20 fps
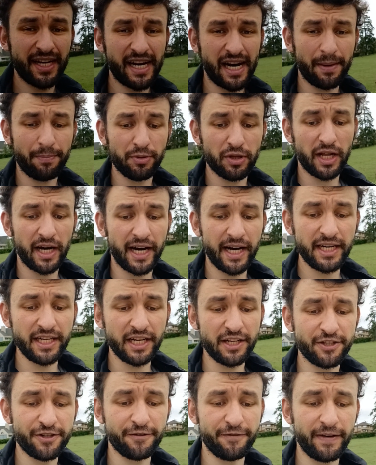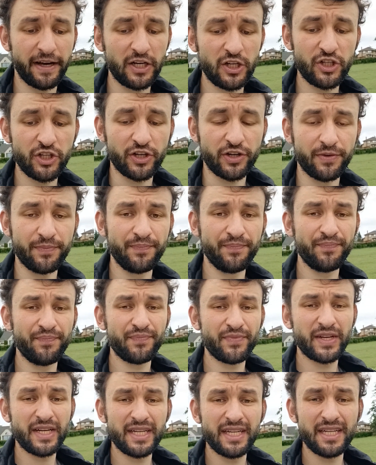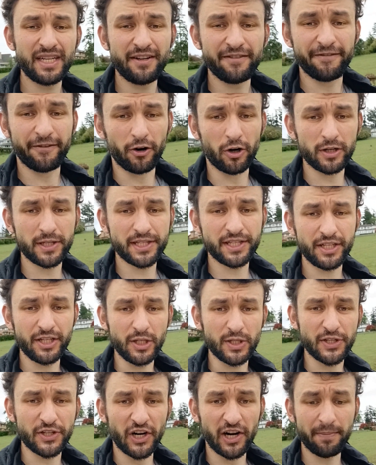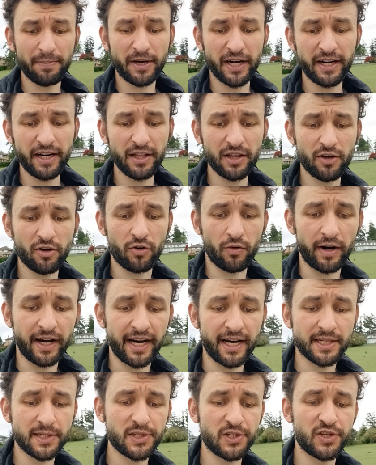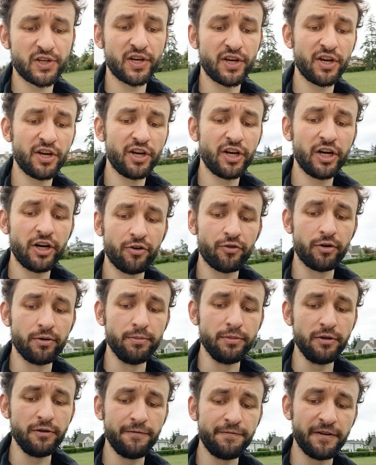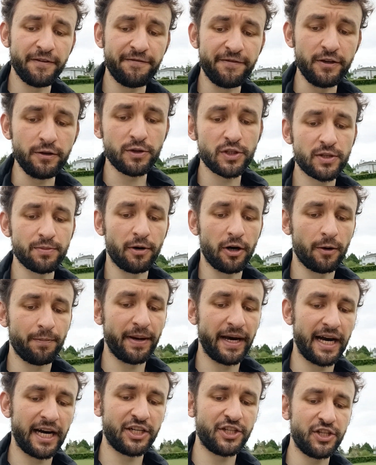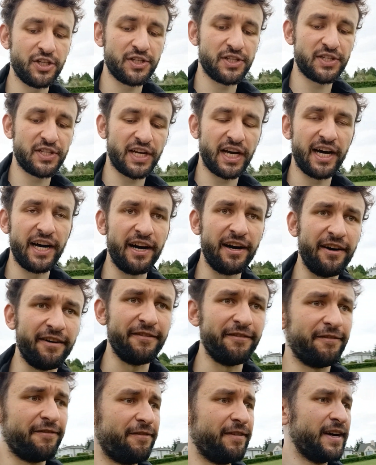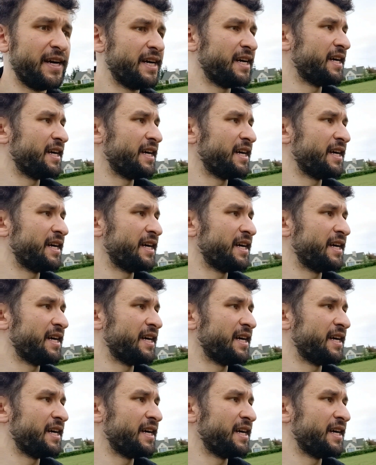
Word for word: Applied intervention. First, you stop cutting the grass, remove the few small patches of